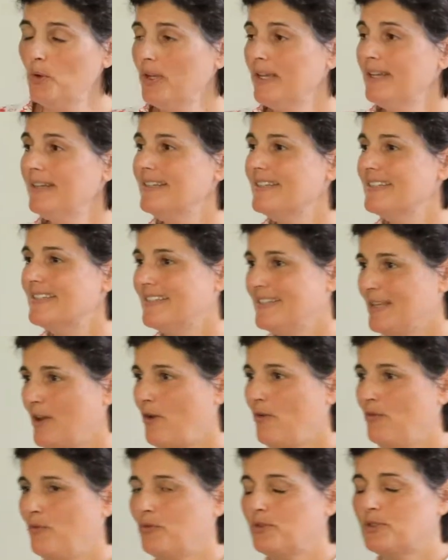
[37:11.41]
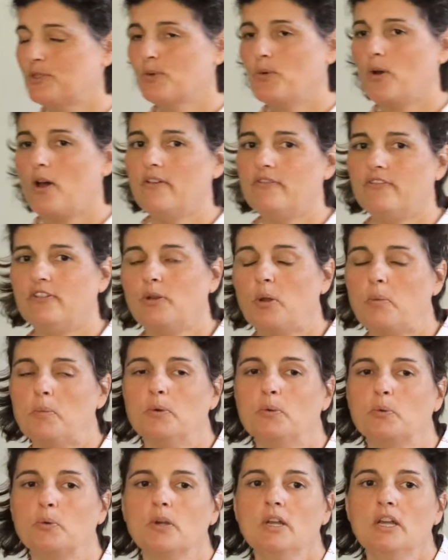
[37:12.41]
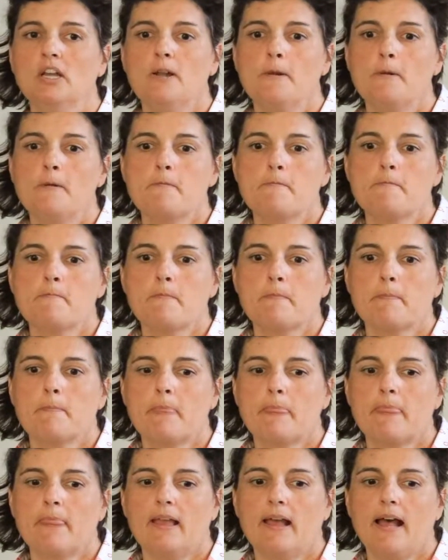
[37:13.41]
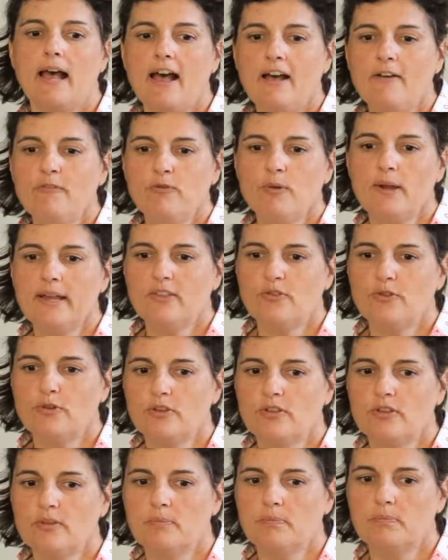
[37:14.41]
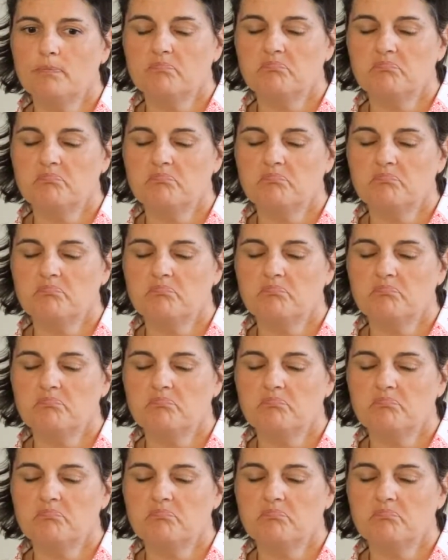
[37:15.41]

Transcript: in itself was quite phenomenal. Halfway through